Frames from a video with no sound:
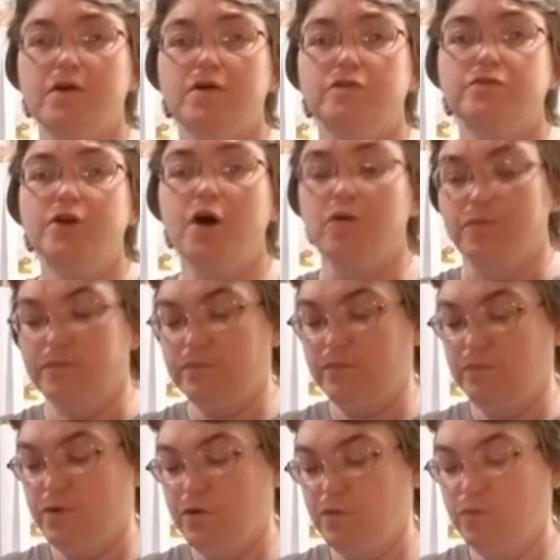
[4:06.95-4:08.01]
So
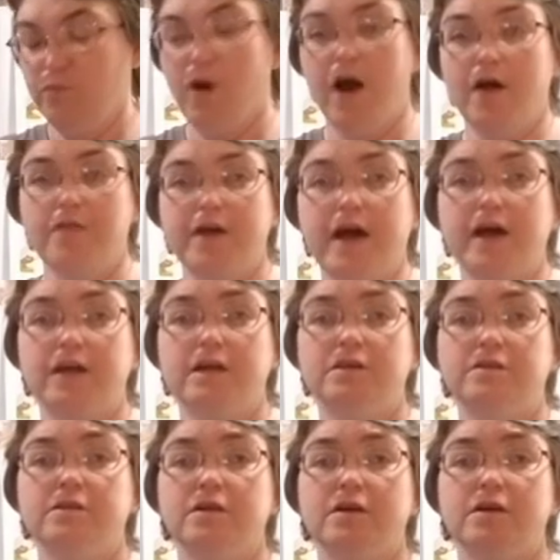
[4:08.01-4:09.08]
while that is
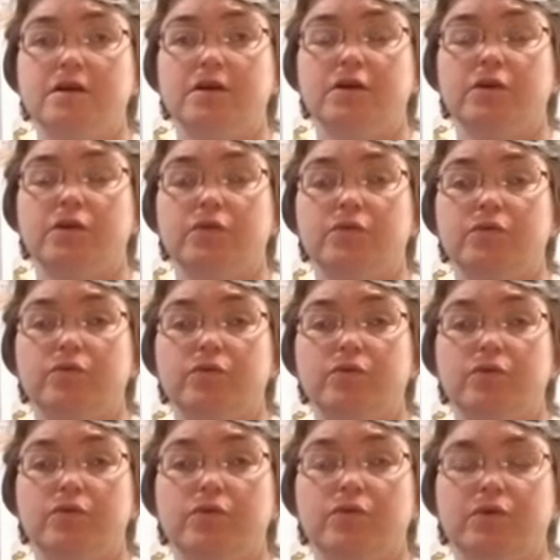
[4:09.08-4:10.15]

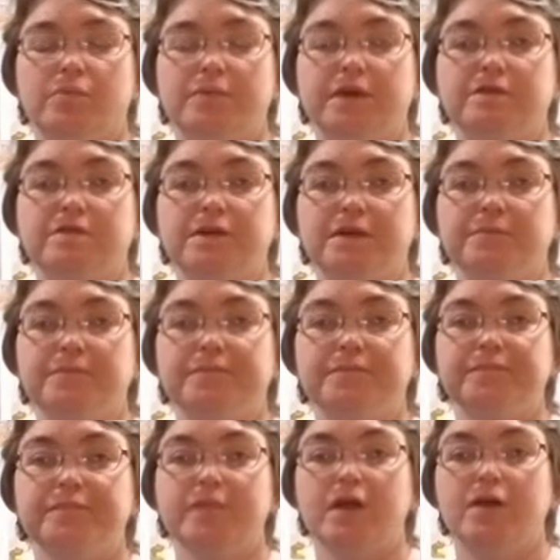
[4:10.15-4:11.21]
mixing,
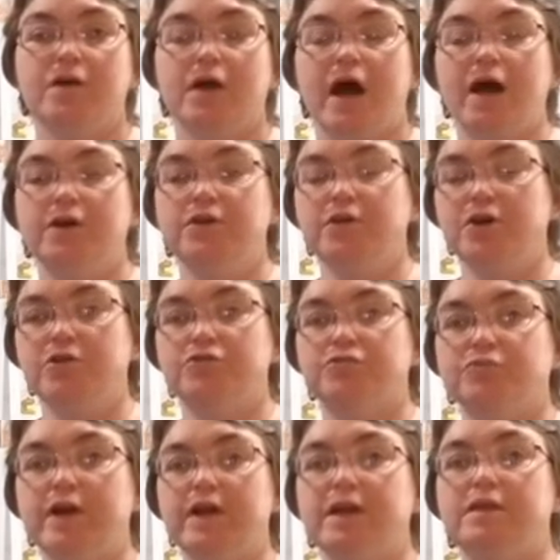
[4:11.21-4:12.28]
how you know it's
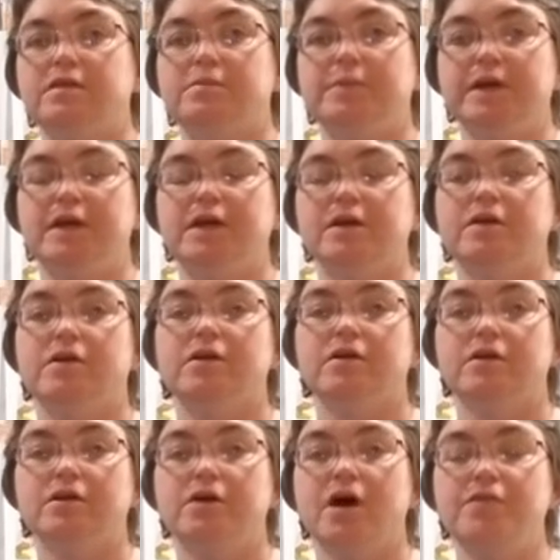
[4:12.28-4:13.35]
ready to be
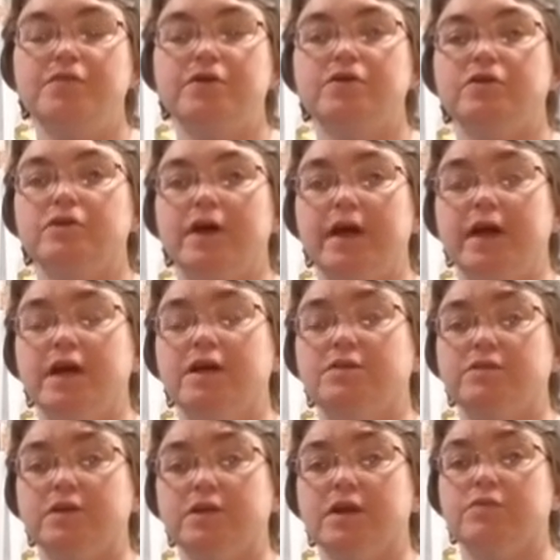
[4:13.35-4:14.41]
covered and to
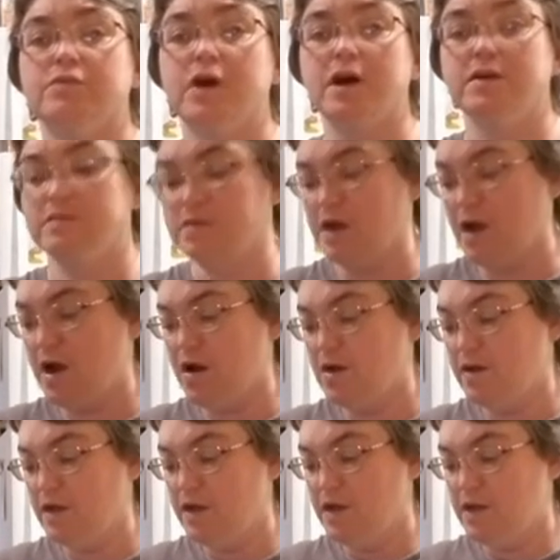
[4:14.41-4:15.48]
let it rise an hour
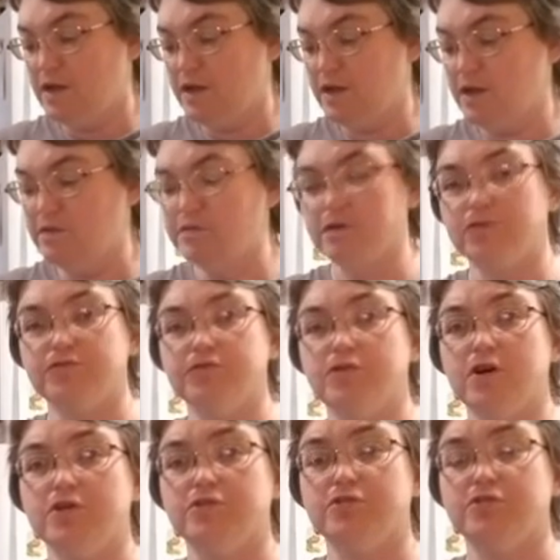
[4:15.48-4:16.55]
is it'll
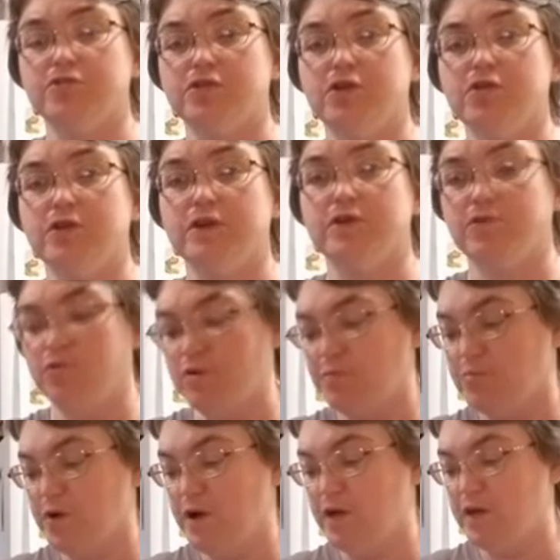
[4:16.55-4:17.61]
start to slowly
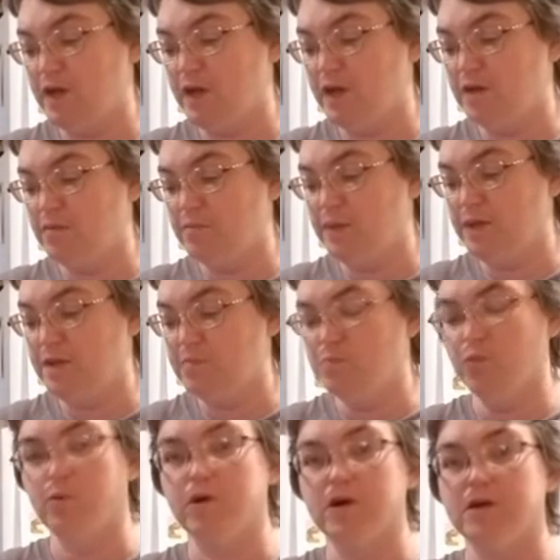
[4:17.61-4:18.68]
incorporate and be
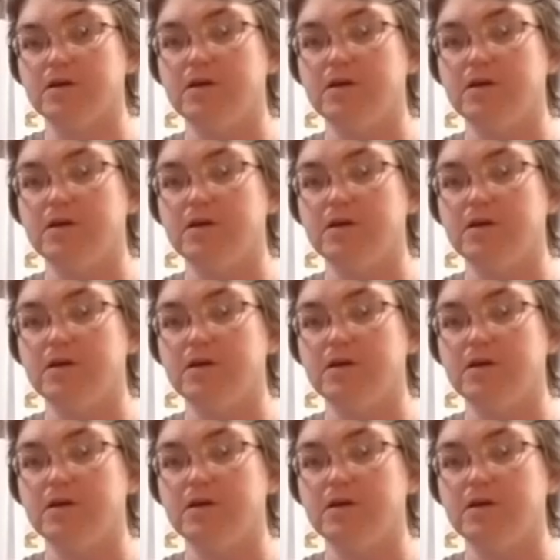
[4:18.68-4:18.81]
more